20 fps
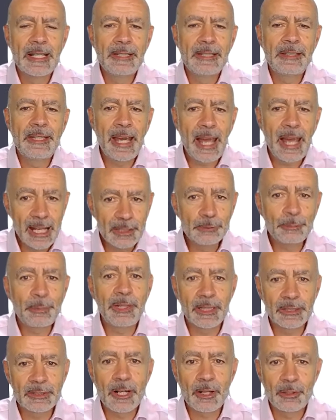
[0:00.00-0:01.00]
there has been
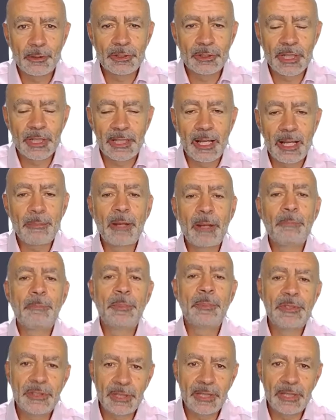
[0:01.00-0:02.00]
a slow take-up, and
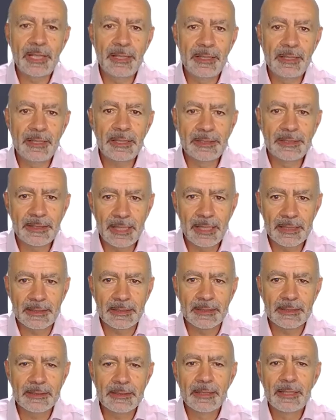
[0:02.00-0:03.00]
particularly in this
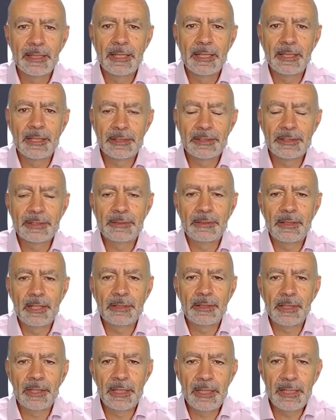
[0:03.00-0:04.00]
sector,
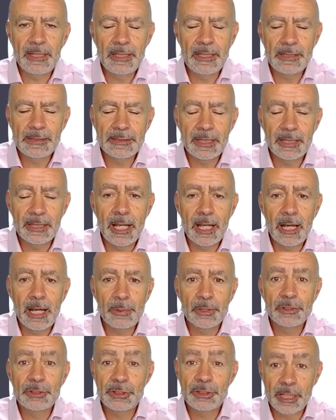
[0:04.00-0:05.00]
the take-up
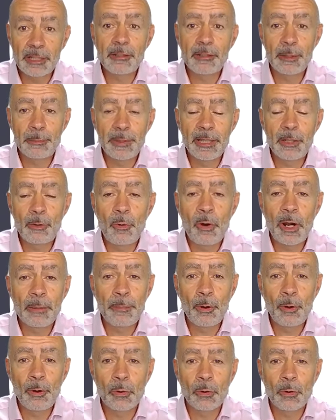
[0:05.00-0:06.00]
has generally been quite
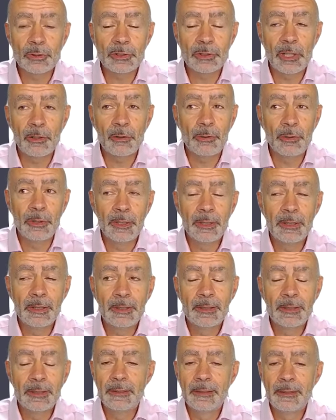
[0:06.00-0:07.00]
poor. So,
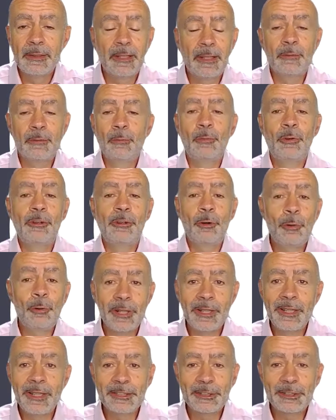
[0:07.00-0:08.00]
you know, we're all
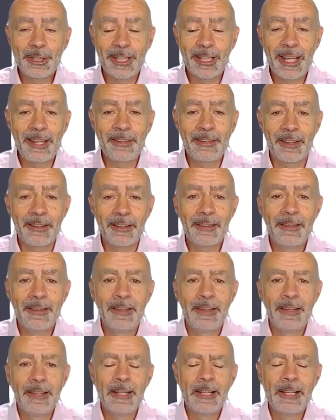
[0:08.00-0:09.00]
in this together.
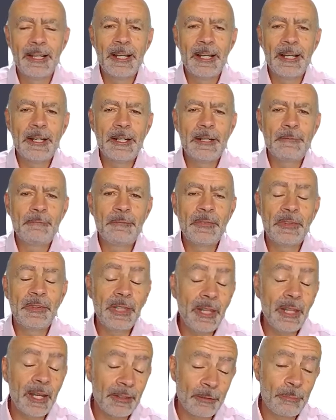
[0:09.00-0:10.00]

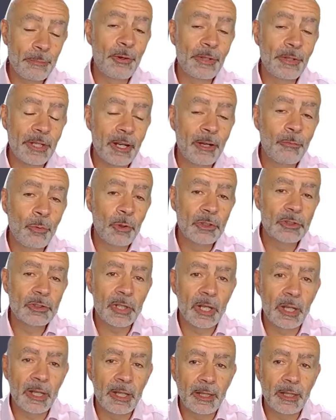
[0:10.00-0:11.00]
The other point I would
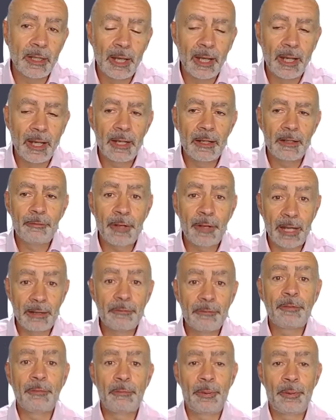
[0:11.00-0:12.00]
say, and
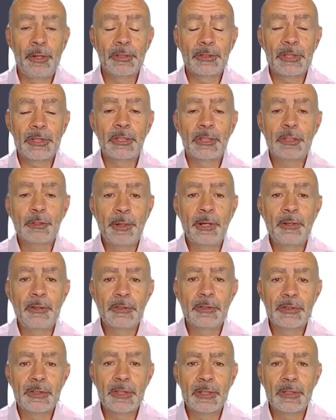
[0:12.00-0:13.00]
from personal
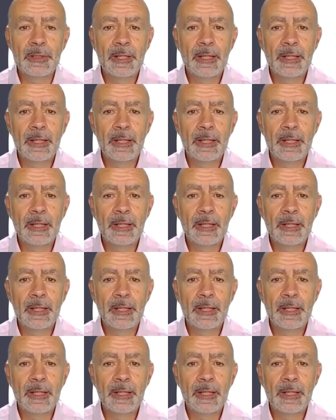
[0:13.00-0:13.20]
experience, that